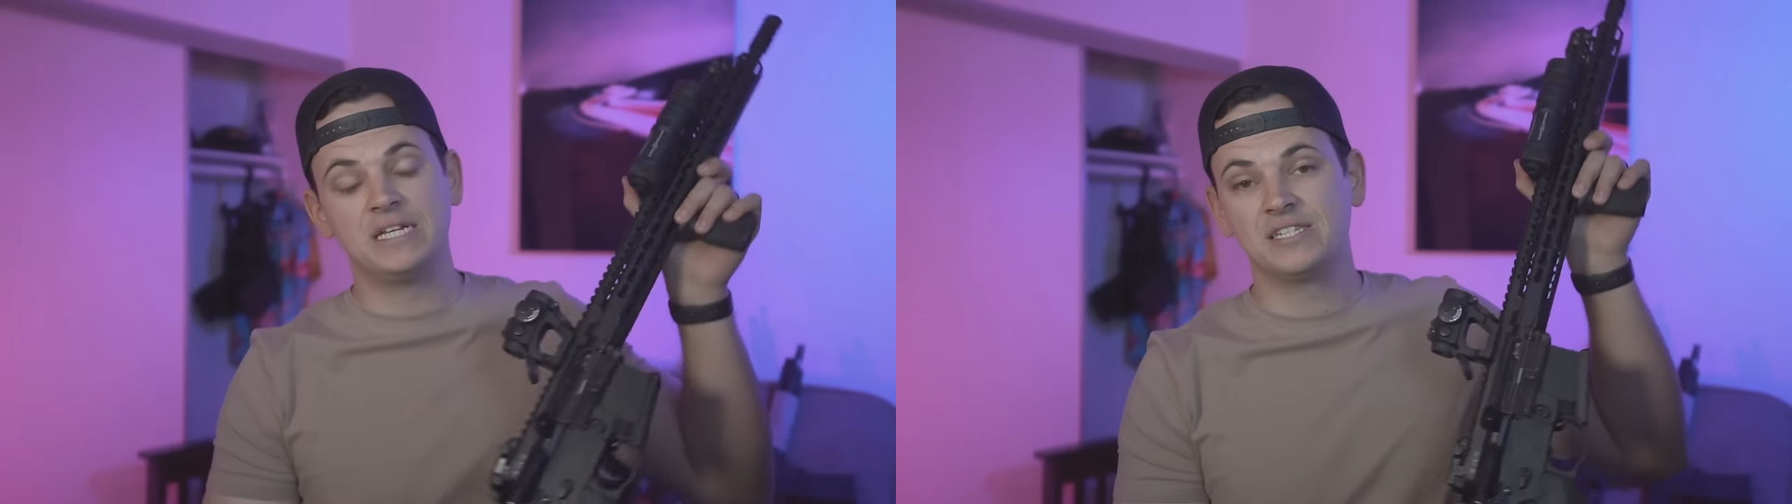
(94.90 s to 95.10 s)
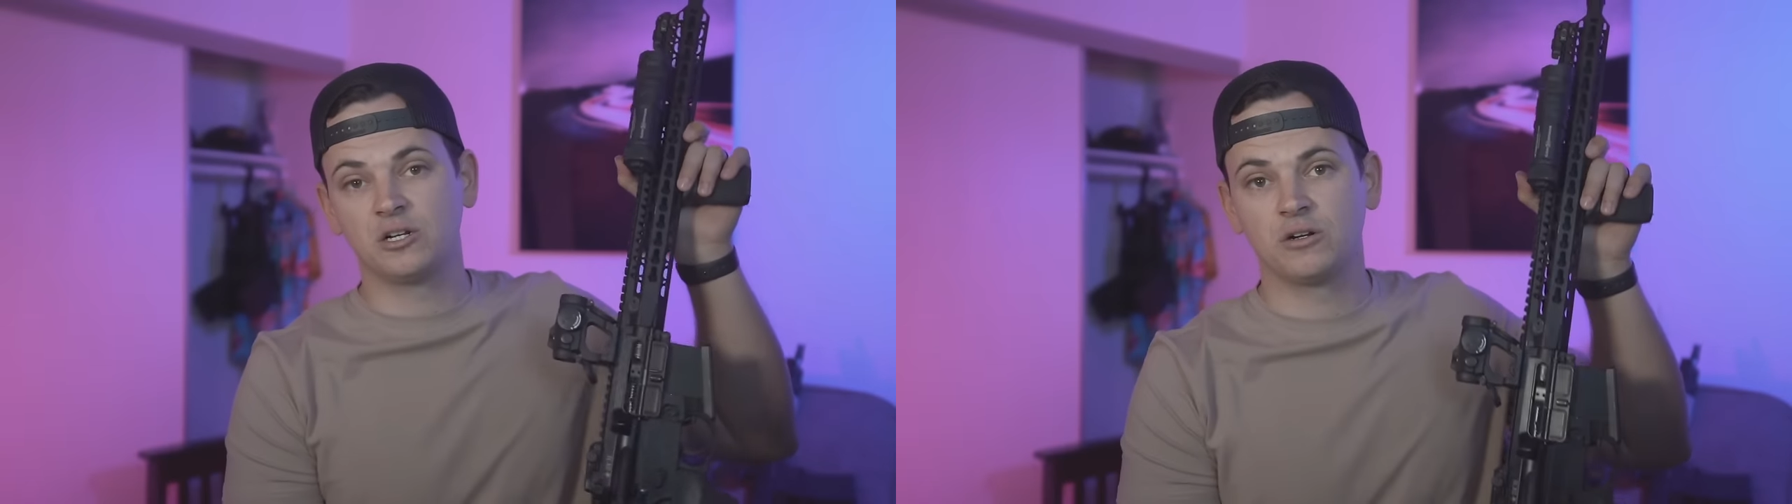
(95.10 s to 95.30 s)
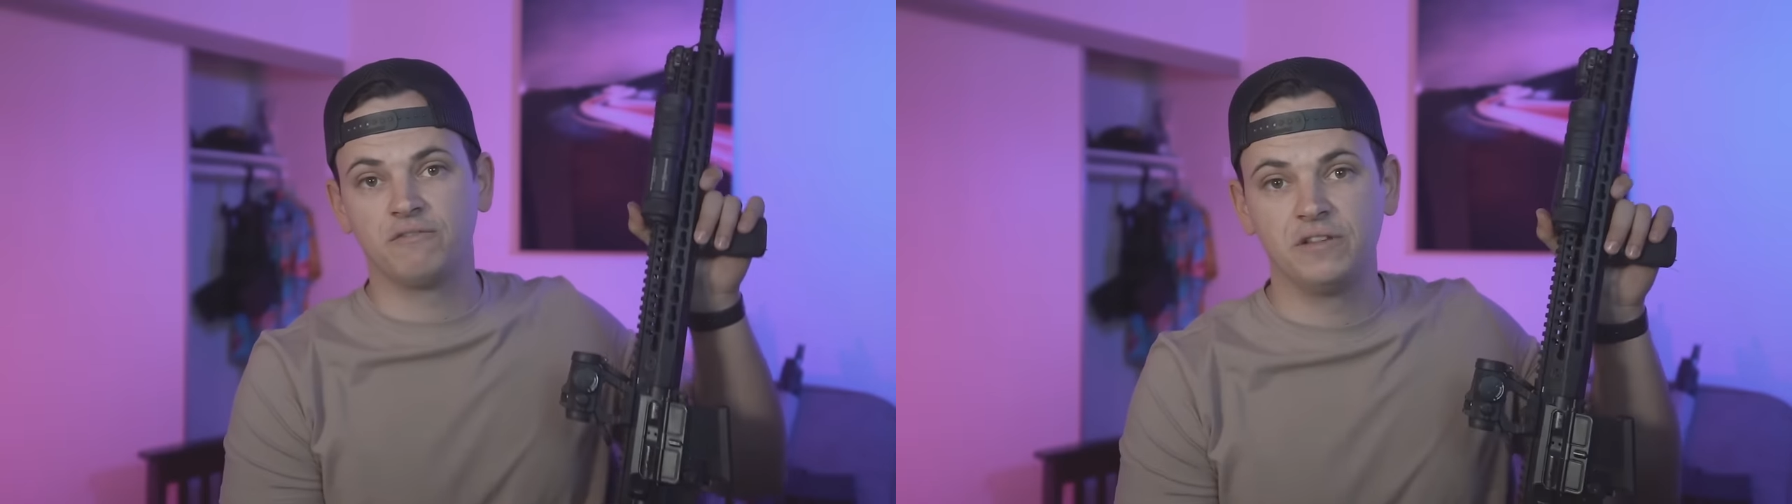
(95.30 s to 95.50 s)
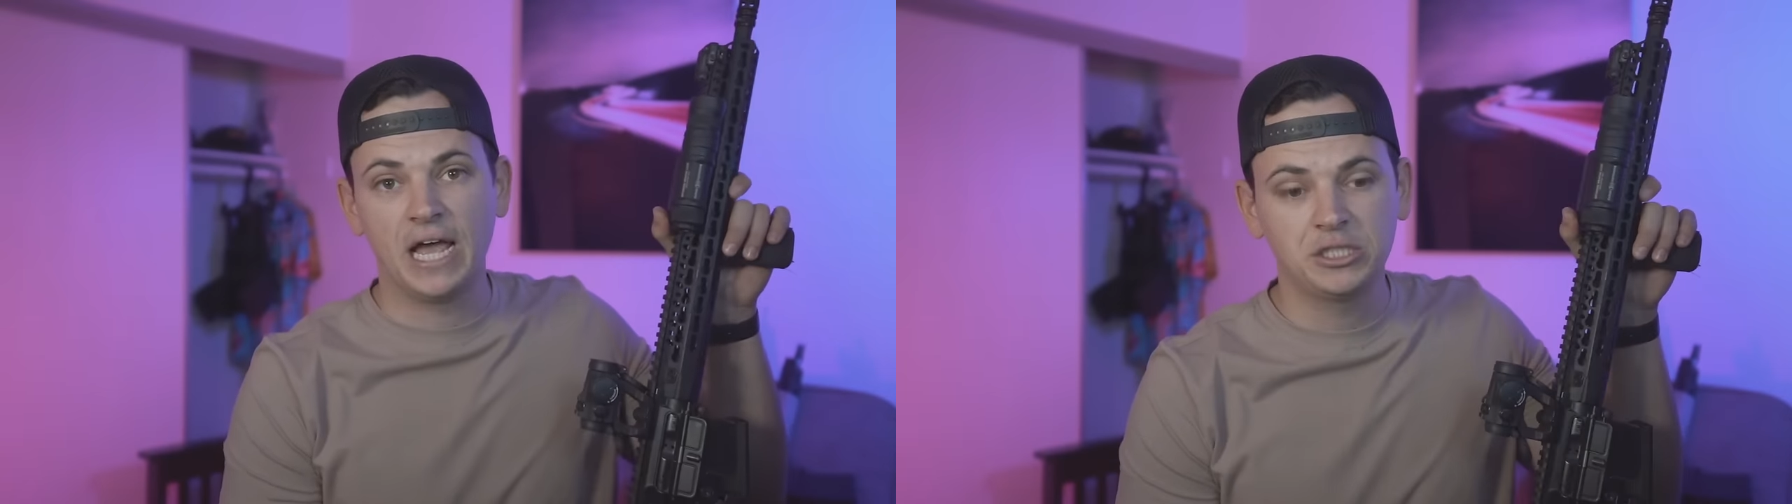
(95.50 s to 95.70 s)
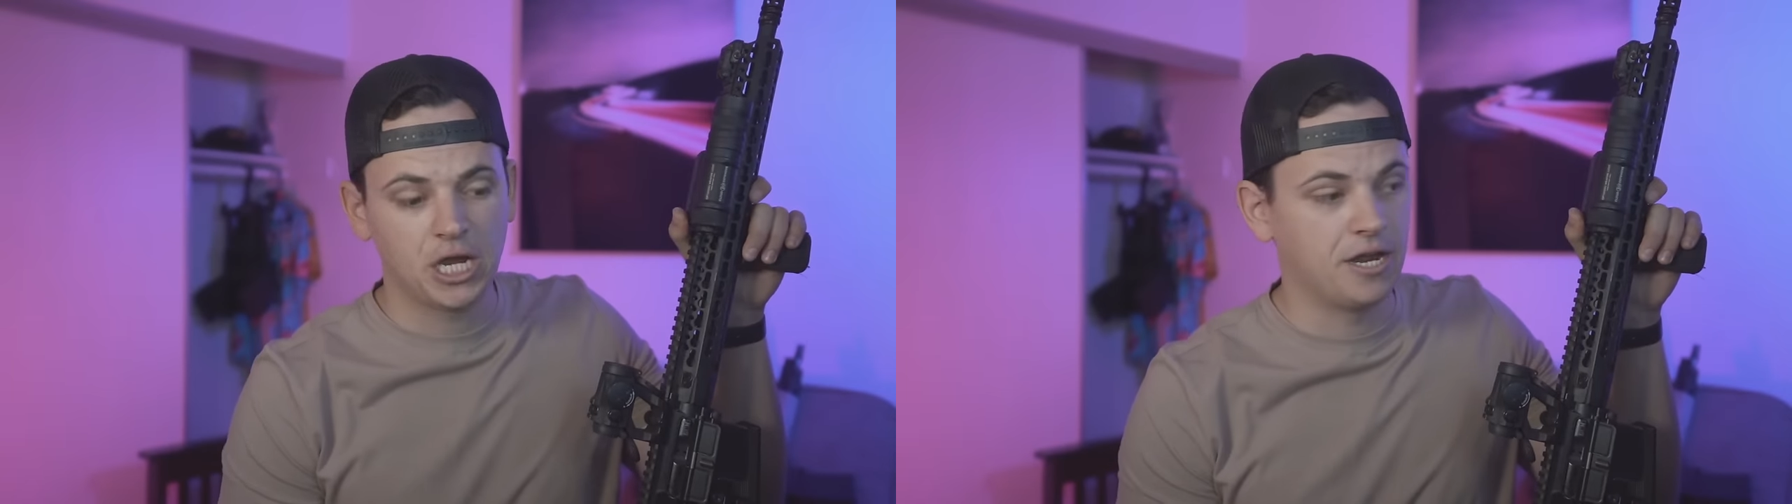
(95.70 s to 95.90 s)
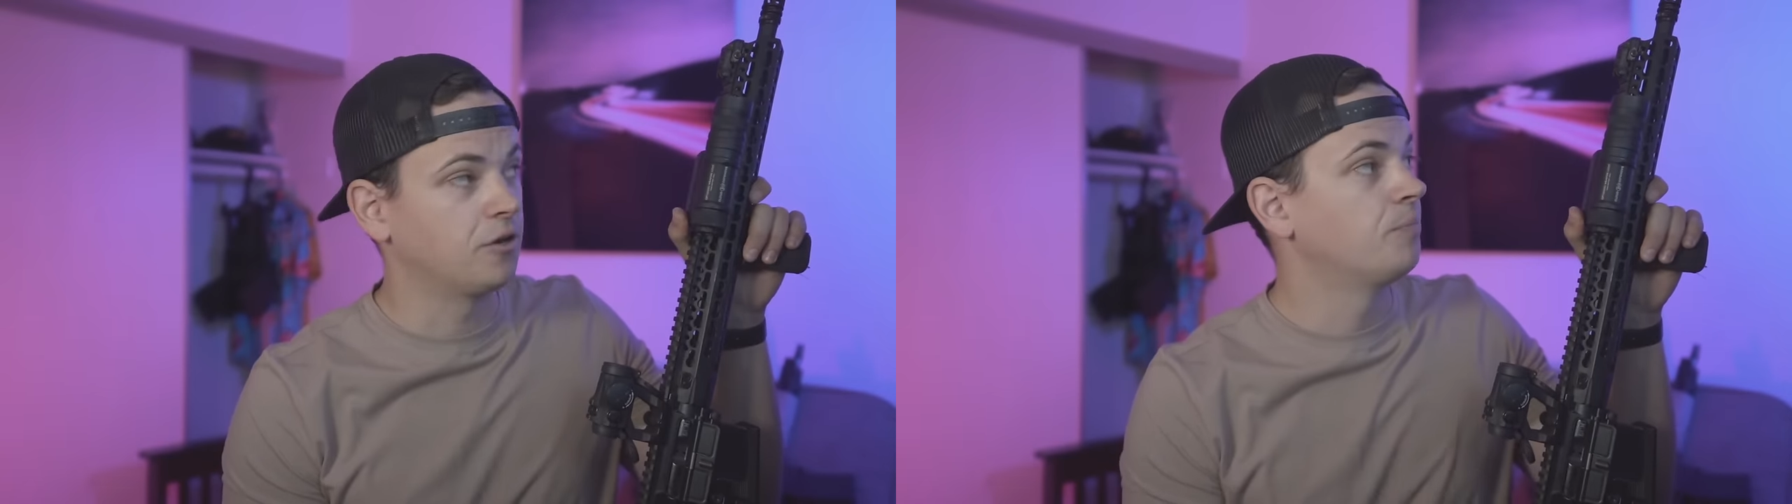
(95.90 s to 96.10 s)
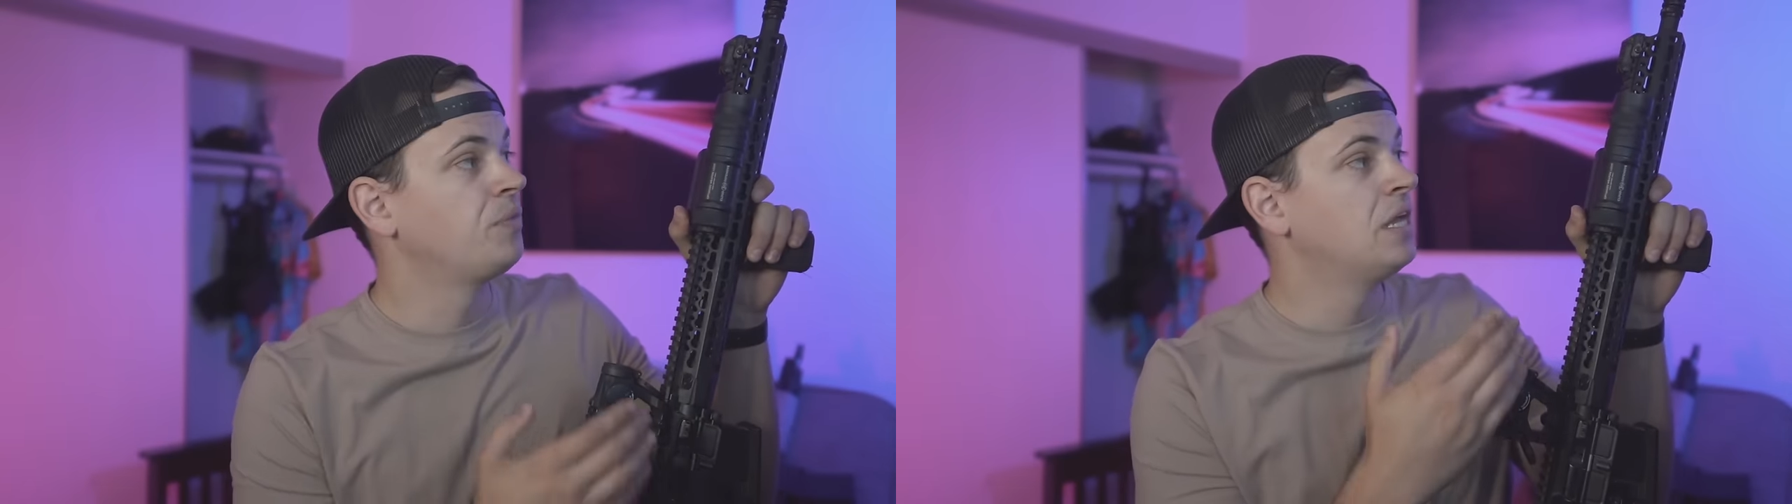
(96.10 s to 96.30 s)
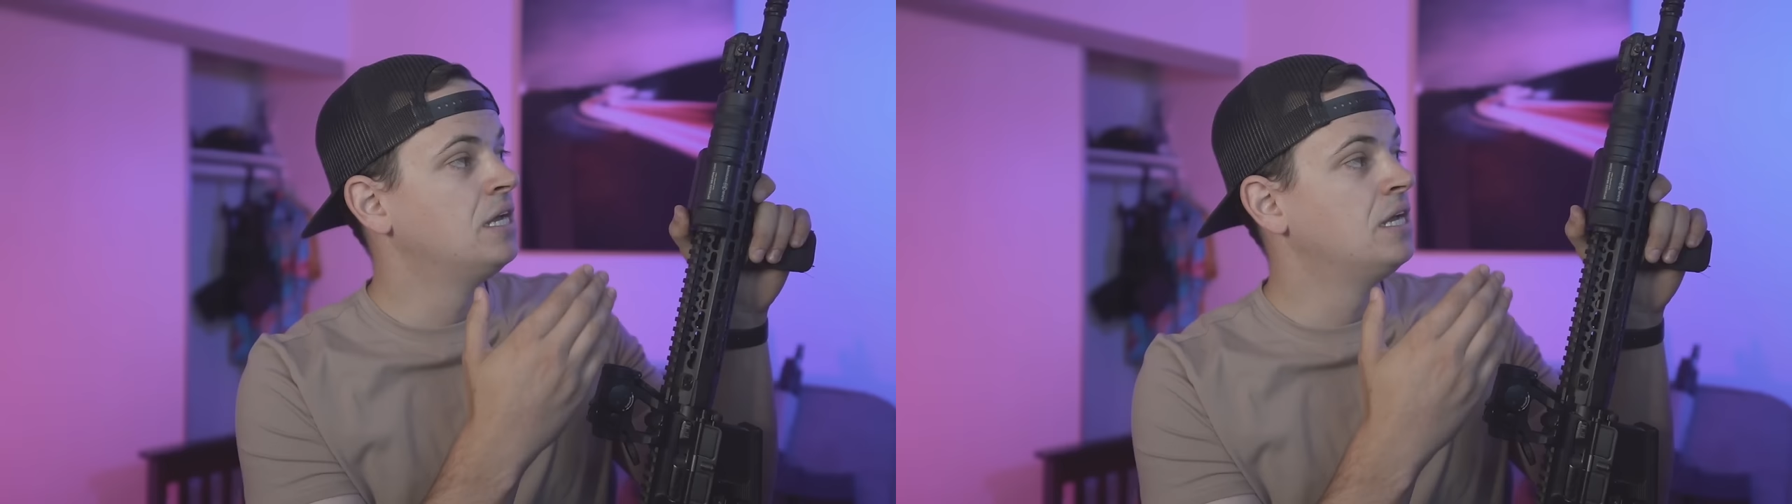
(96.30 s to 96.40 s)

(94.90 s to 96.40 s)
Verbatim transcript: considered a flash hider.